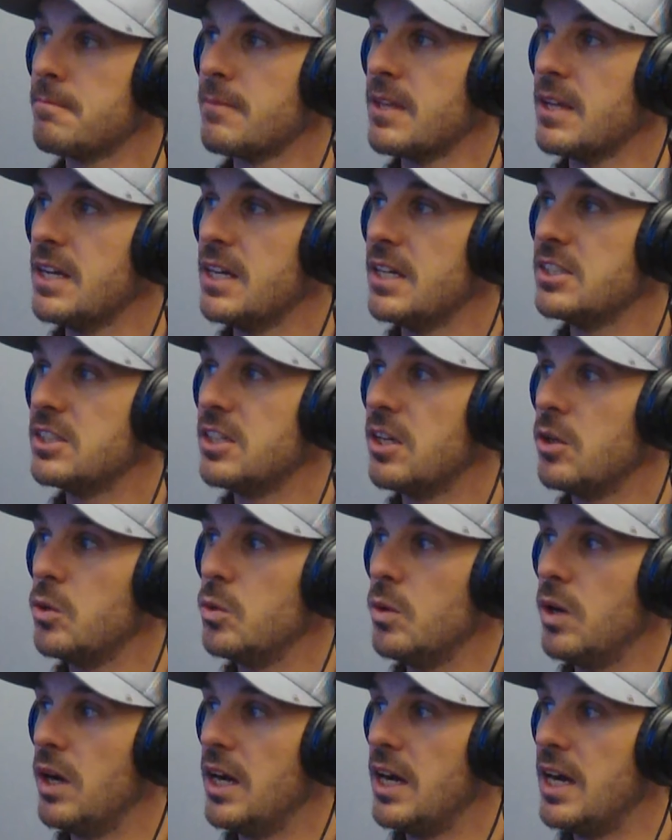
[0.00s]

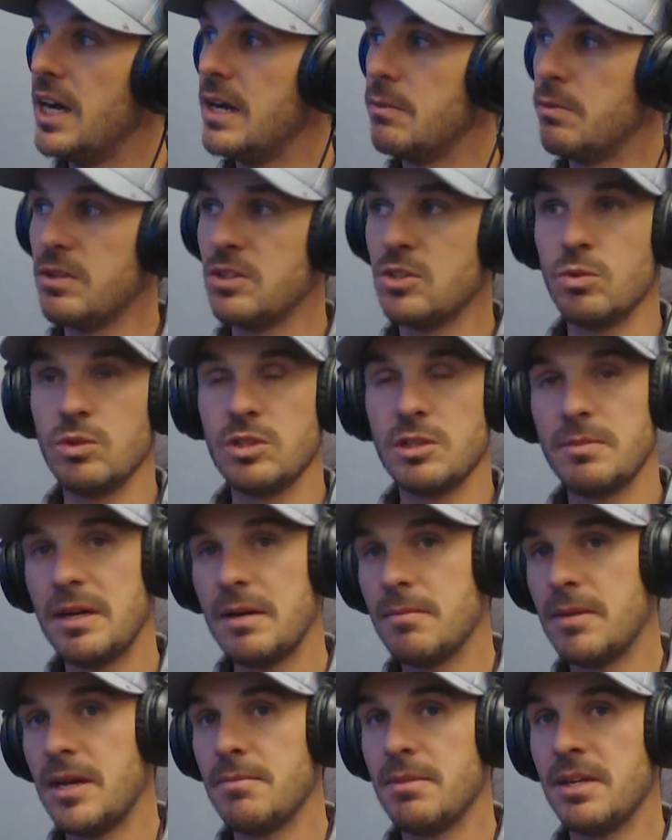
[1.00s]
So we talked about
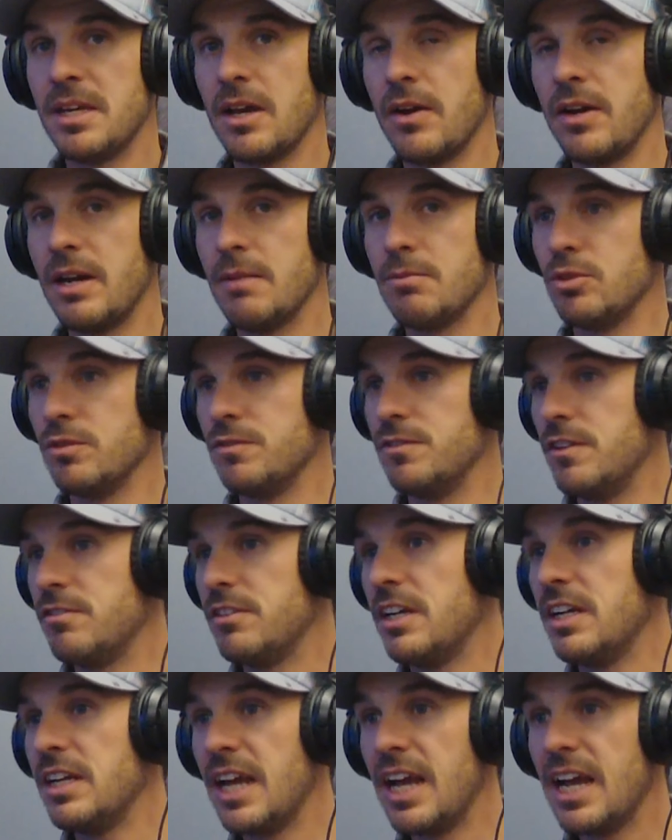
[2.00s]
maybe going up to a 15
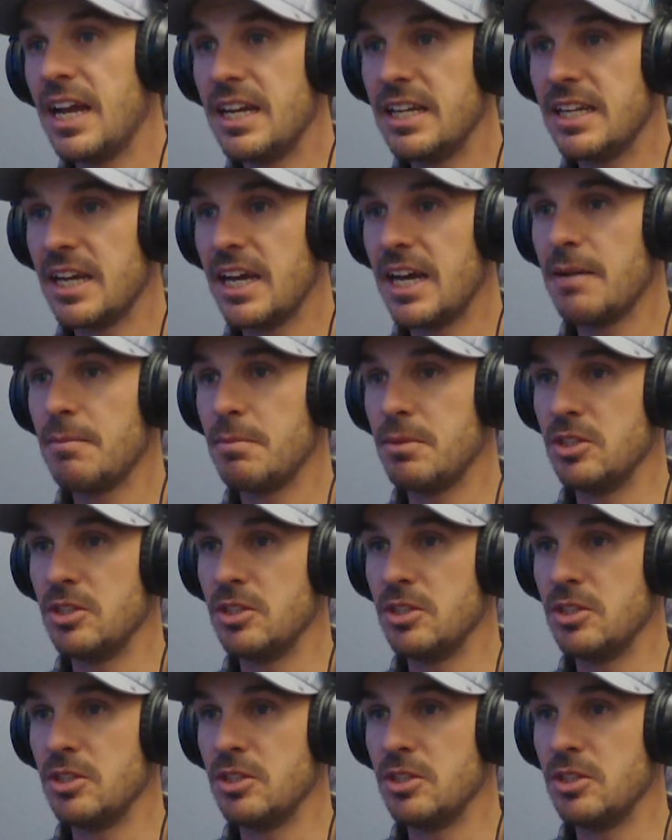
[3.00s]
handicap and some